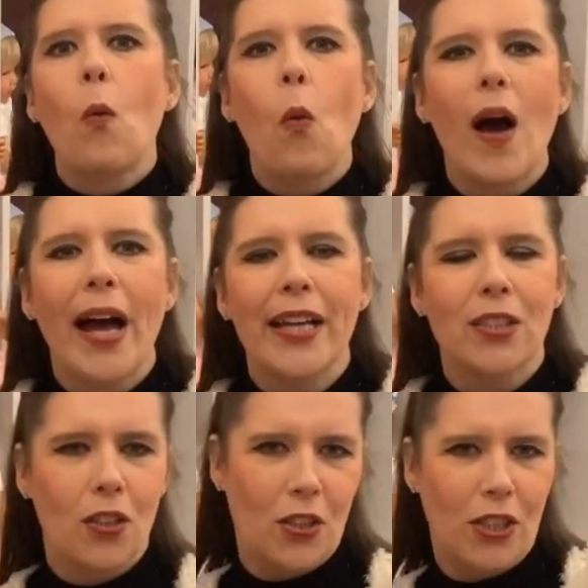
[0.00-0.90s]

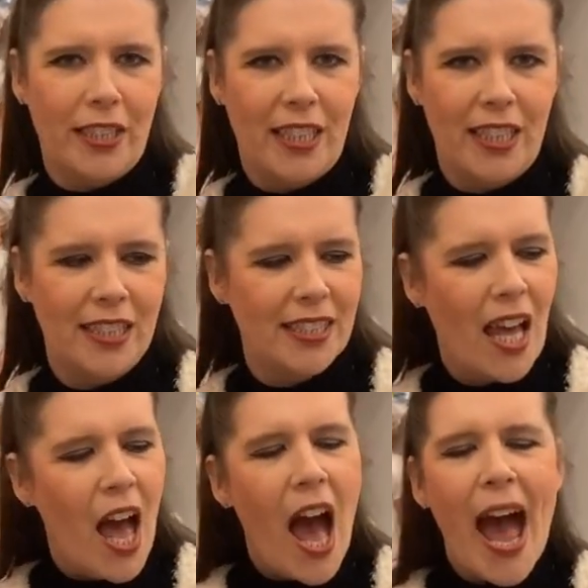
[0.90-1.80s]
wide audience,
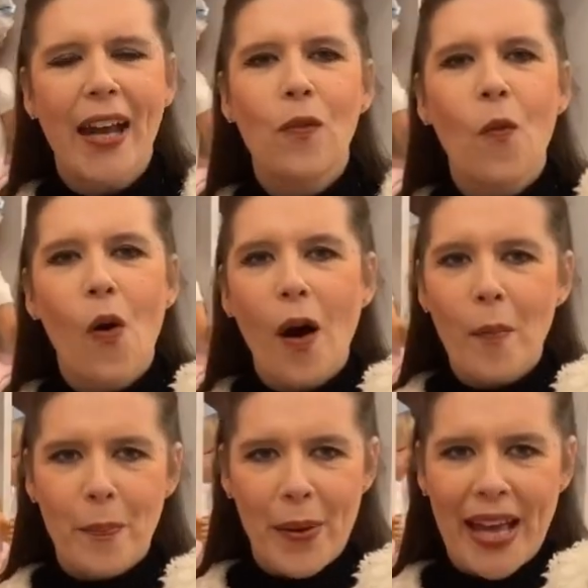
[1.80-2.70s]
and
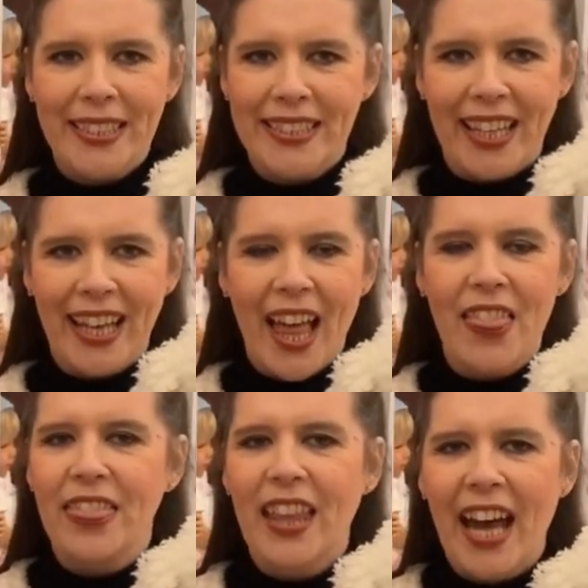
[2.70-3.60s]
what better
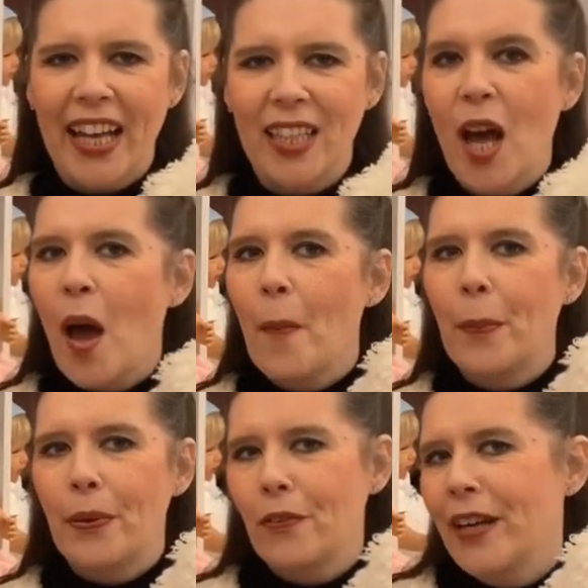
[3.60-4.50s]
than
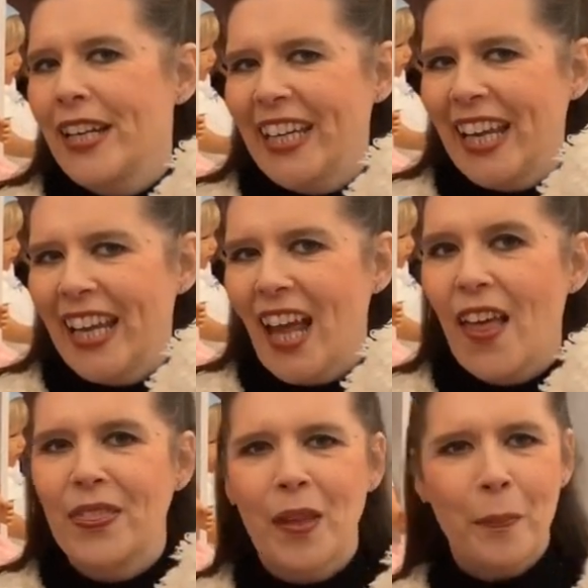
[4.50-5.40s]
Prinny
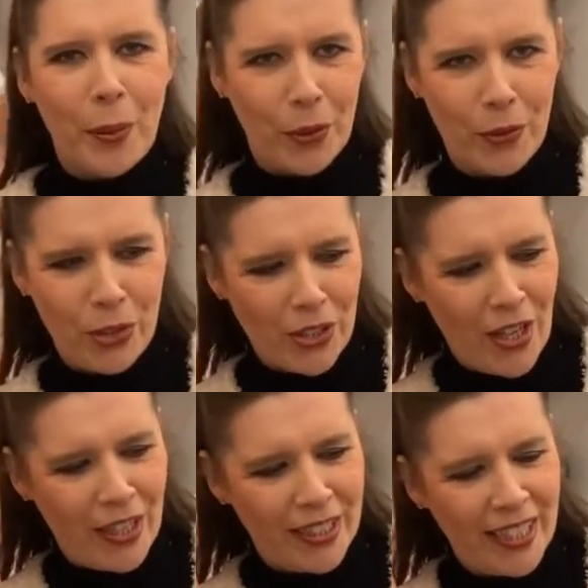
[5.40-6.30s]
the
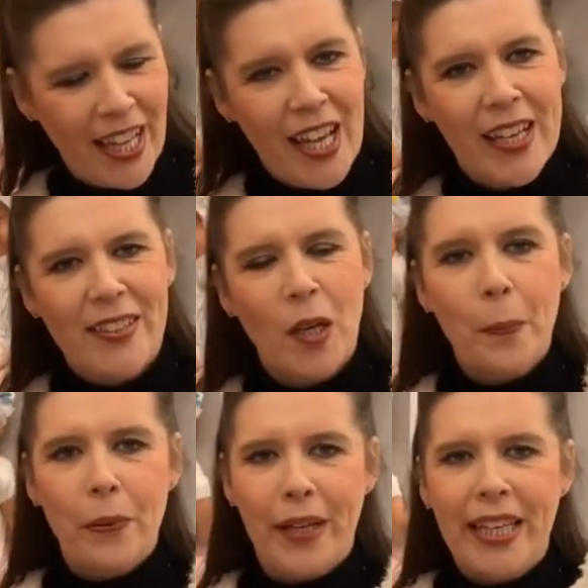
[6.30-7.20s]
Poochon. So
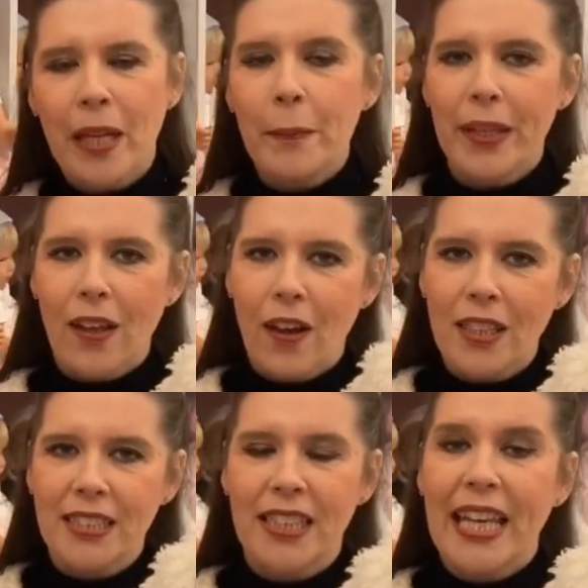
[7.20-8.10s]
Prinny
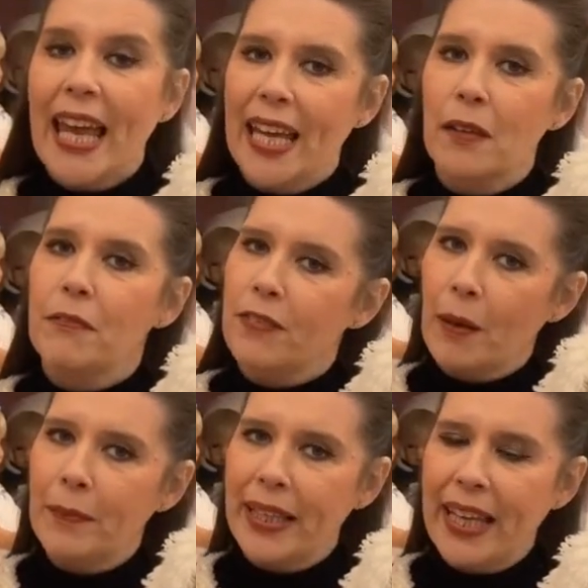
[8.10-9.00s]
belongs to the Ingham
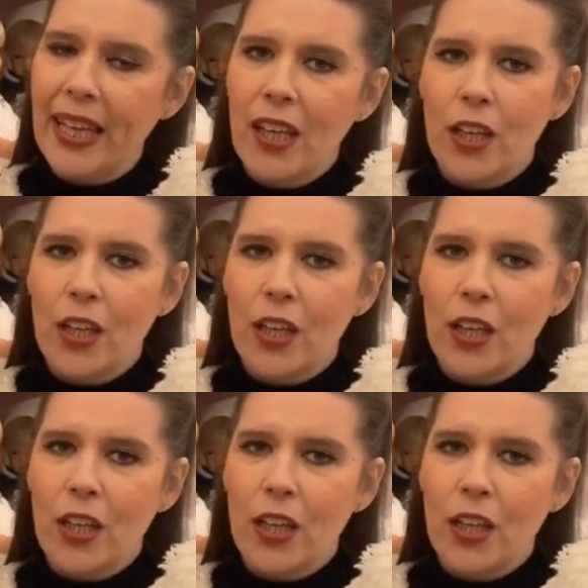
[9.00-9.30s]
family,